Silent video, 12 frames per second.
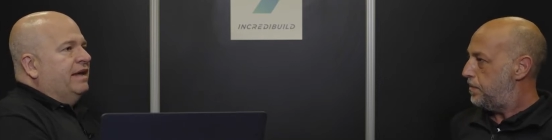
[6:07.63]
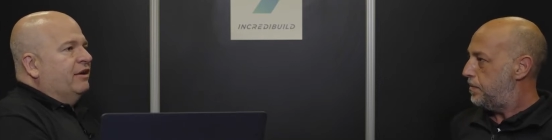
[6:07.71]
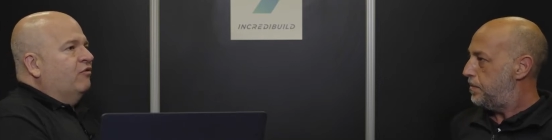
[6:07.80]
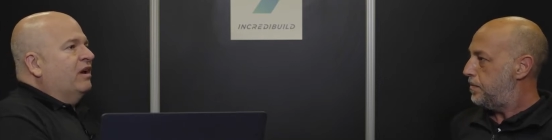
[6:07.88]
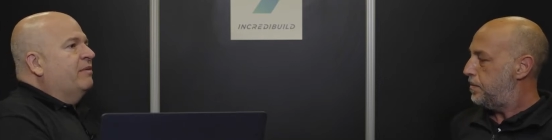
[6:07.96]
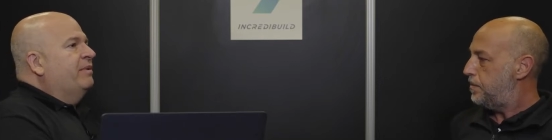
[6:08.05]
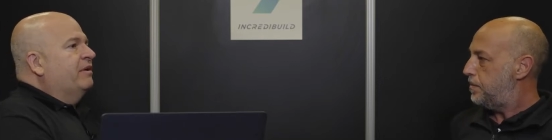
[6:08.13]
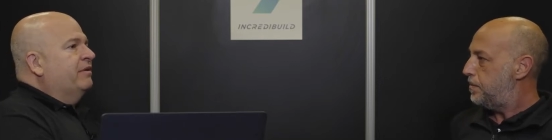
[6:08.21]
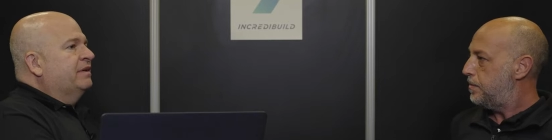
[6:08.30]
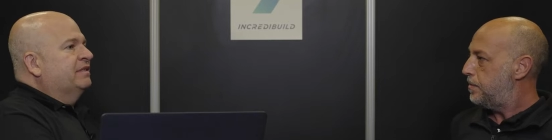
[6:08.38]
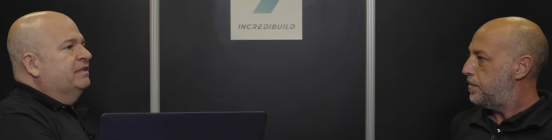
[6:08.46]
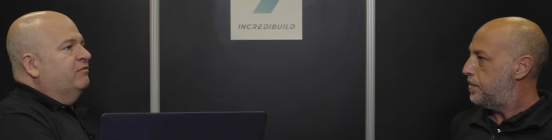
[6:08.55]

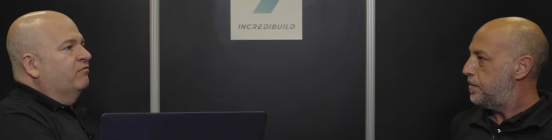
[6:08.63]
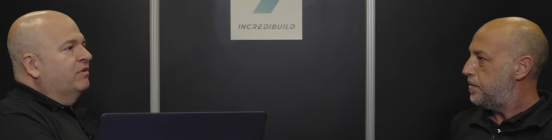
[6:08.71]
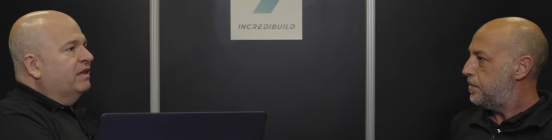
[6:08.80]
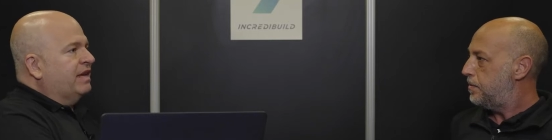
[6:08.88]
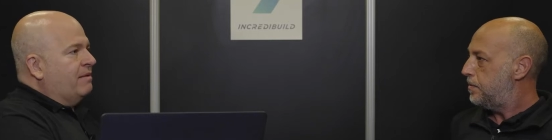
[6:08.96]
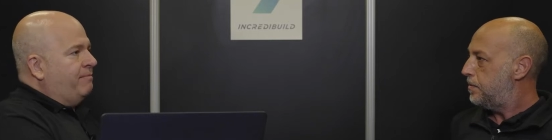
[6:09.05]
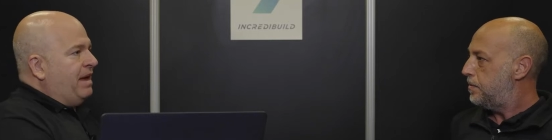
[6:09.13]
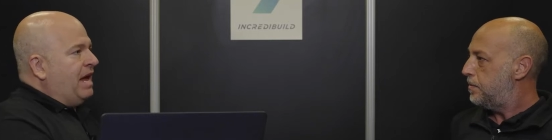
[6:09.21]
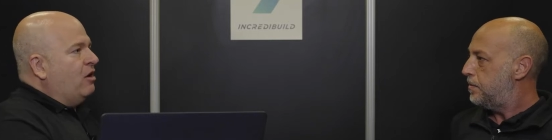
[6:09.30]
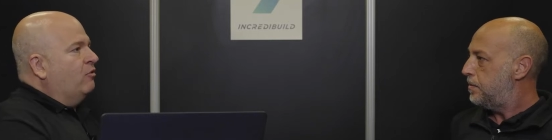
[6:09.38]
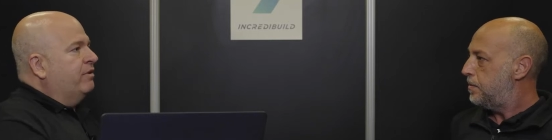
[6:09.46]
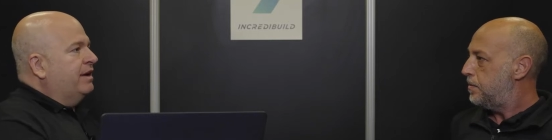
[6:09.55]
Speaker 1: Incredibuild is really
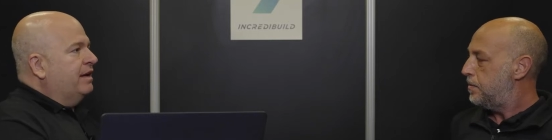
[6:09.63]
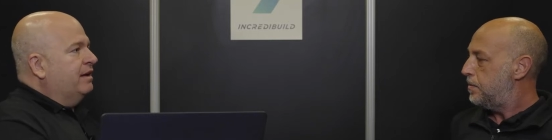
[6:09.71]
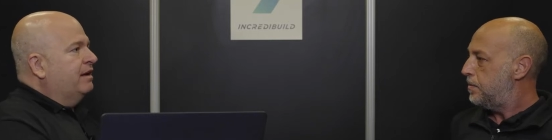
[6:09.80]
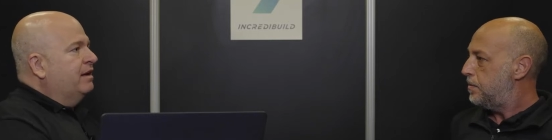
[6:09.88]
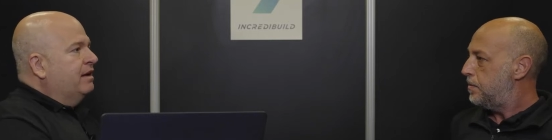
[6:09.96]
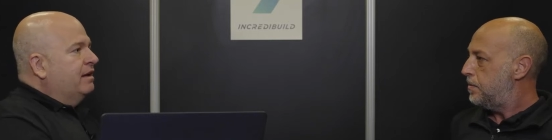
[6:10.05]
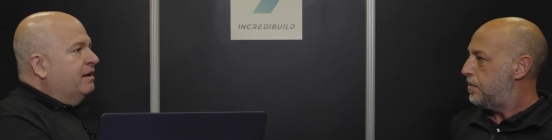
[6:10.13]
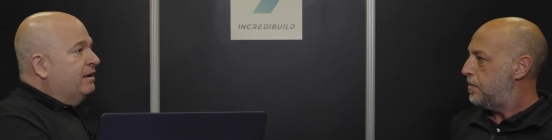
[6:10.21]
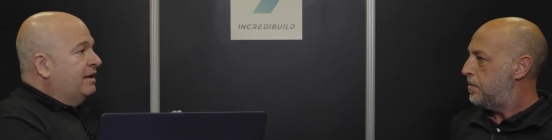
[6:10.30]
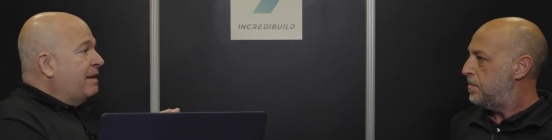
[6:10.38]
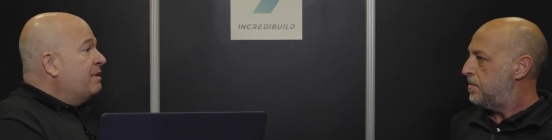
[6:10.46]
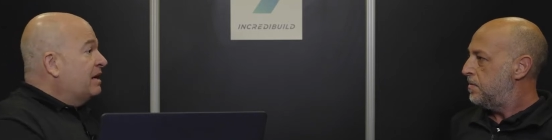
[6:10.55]
empowering
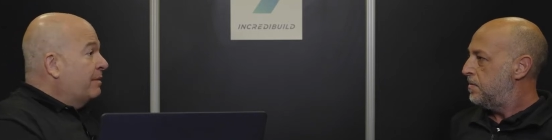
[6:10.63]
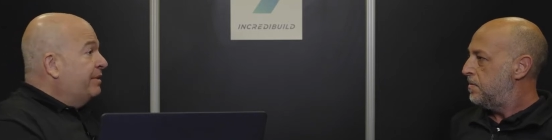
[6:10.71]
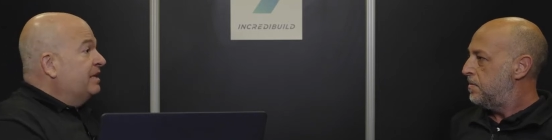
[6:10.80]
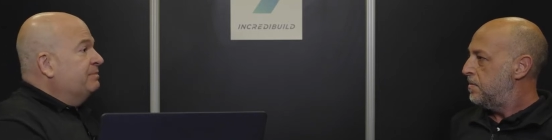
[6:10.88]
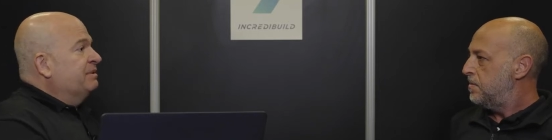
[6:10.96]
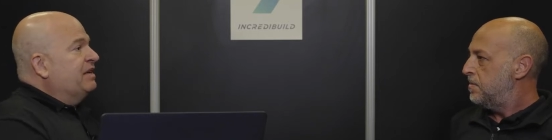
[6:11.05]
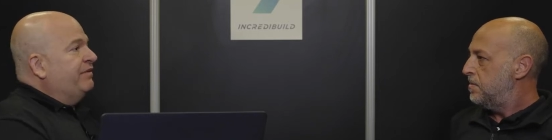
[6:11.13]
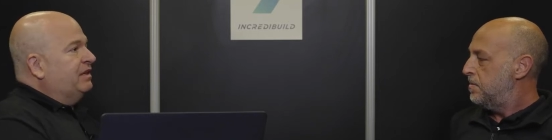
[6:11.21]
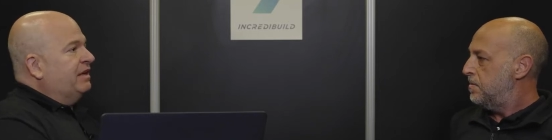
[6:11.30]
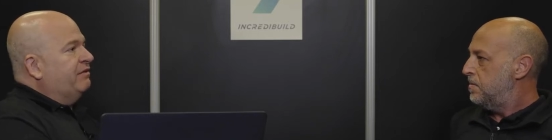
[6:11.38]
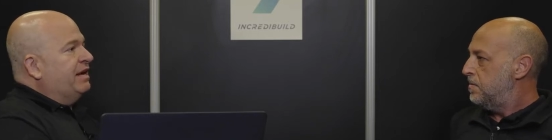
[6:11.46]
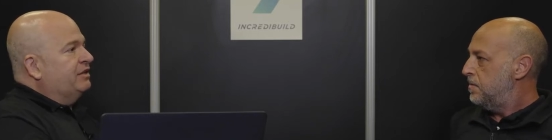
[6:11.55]
gaming companies
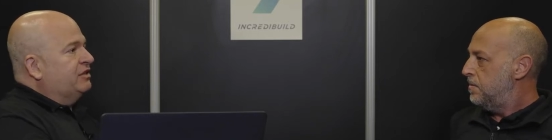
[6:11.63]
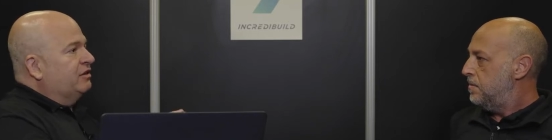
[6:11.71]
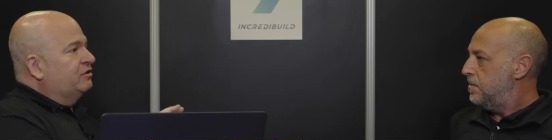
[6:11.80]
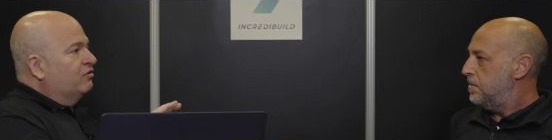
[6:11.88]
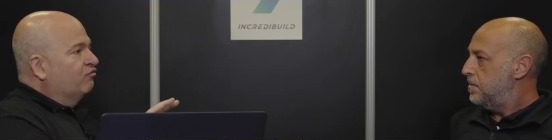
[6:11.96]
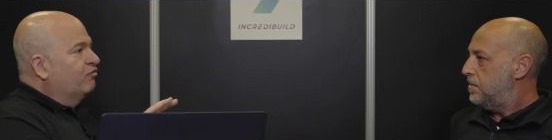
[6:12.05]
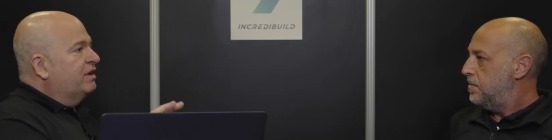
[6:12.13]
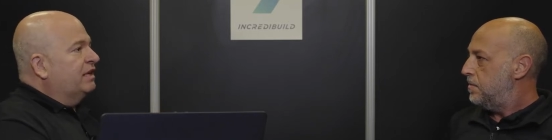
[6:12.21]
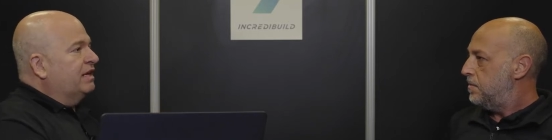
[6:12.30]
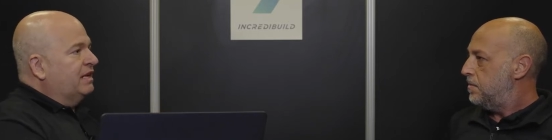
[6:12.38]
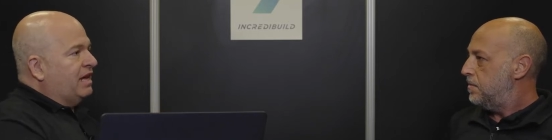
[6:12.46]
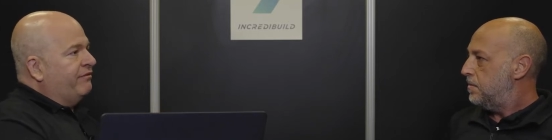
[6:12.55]
specifically, right, to, to
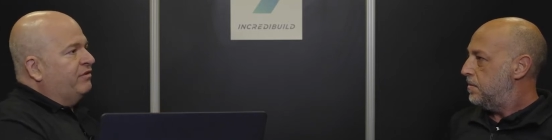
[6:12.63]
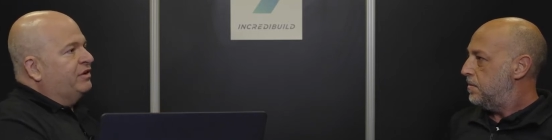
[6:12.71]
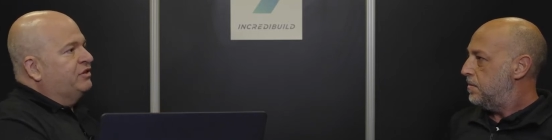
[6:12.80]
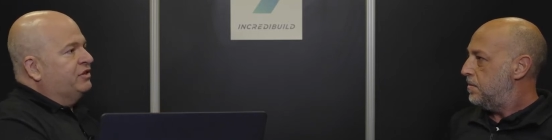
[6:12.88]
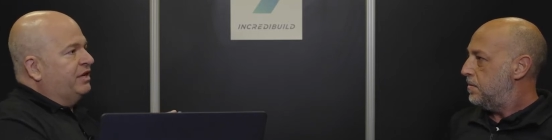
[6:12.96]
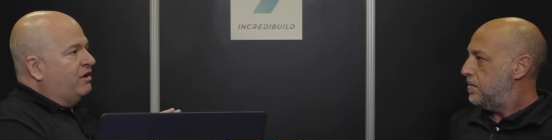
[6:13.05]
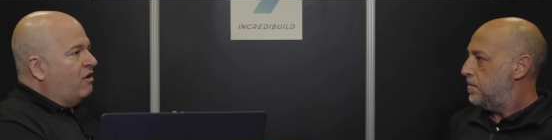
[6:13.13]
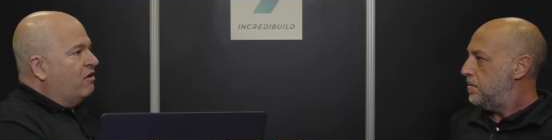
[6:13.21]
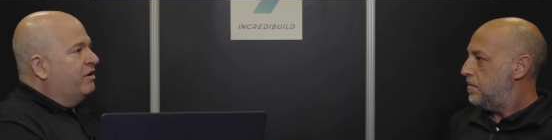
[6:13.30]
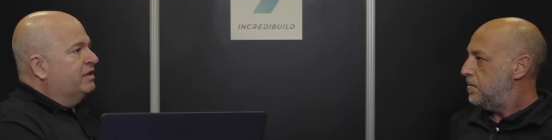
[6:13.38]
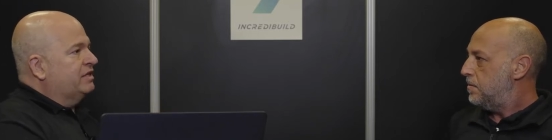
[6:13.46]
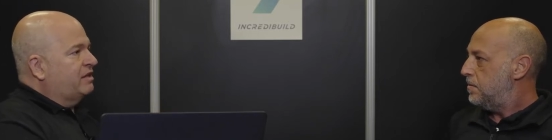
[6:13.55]
really leverage and
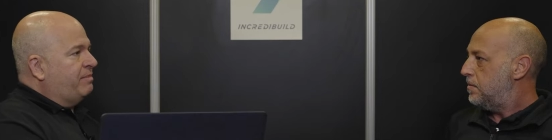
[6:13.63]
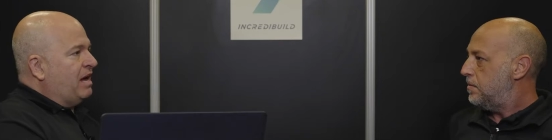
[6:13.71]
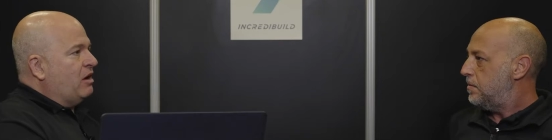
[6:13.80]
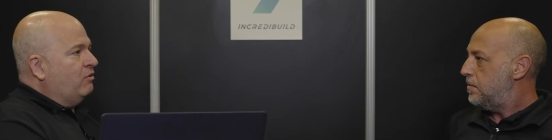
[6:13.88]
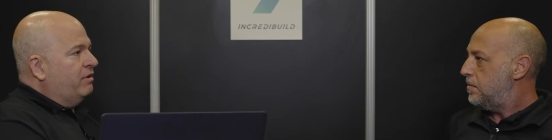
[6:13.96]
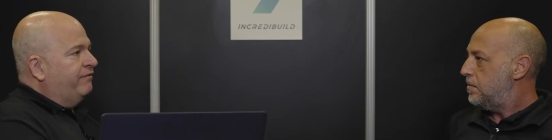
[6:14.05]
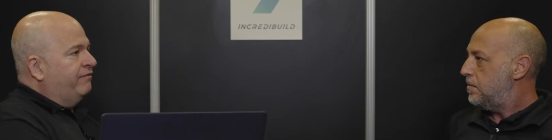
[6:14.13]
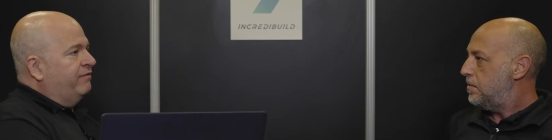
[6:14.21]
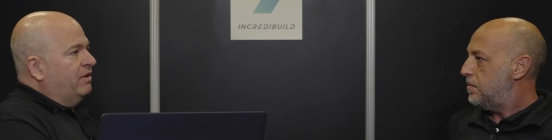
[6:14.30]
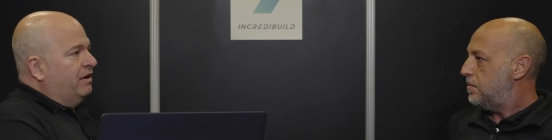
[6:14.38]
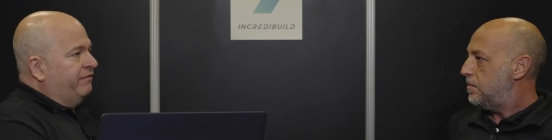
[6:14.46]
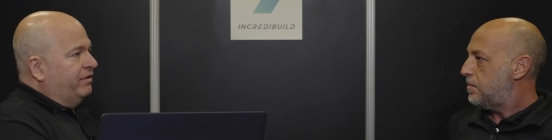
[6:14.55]
harness the power of,
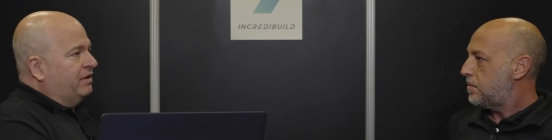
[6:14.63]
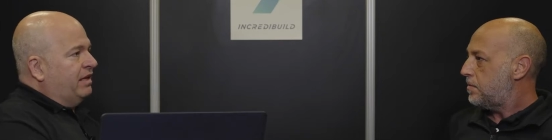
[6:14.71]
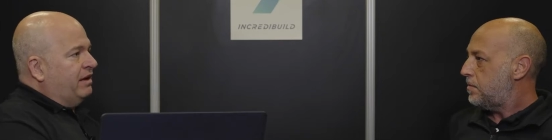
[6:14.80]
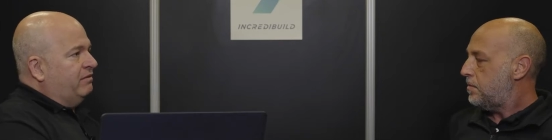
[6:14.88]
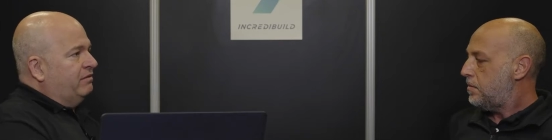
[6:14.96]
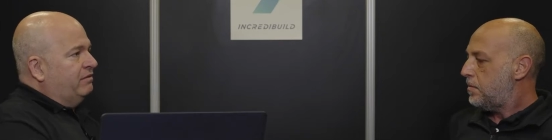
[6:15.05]
of the cloud?